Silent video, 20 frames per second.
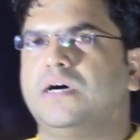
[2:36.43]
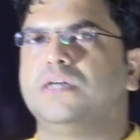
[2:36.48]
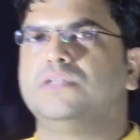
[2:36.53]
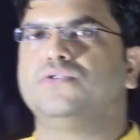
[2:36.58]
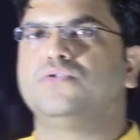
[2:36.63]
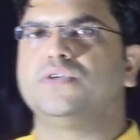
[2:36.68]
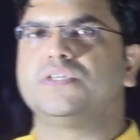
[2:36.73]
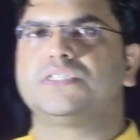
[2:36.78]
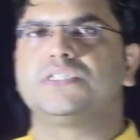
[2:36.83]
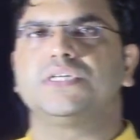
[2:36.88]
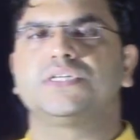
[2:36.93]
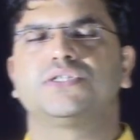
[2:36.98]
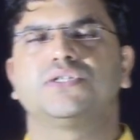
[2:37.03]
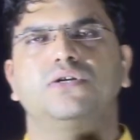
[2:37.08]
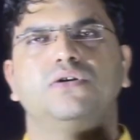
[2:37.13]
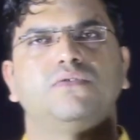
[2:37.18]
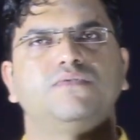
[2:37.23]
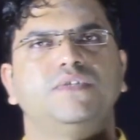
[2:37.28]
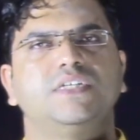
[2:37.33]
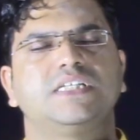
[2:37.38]
jurisdiction
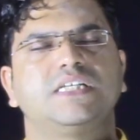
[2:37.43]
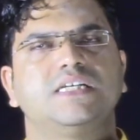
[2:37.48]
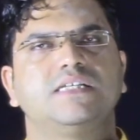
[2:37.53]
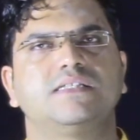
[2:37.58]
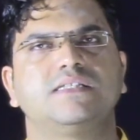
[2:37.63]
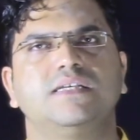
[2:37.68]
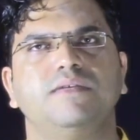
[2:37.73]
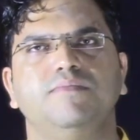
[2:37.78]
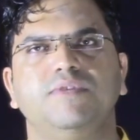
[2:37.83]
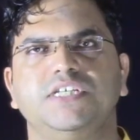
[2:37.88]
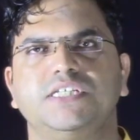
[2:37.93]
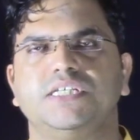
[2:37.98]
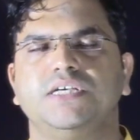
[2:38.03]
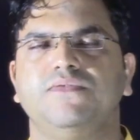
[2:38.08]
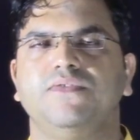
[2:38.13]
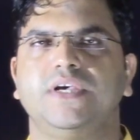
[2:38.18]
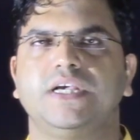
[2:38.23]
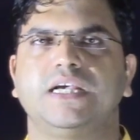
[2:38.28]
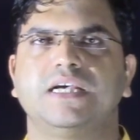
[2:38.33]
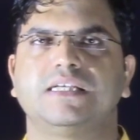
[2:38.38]
of this NCBC
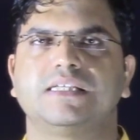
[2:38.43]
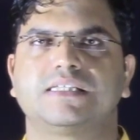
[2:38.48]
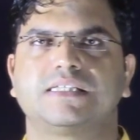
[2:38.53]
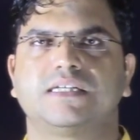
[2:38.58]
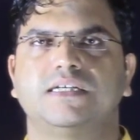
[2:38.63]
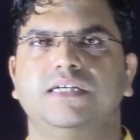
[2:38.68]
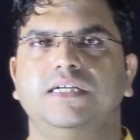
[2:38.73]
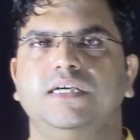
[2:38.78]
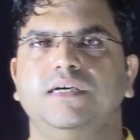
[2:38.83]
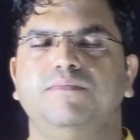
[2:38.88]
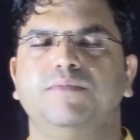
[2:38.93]
we can study,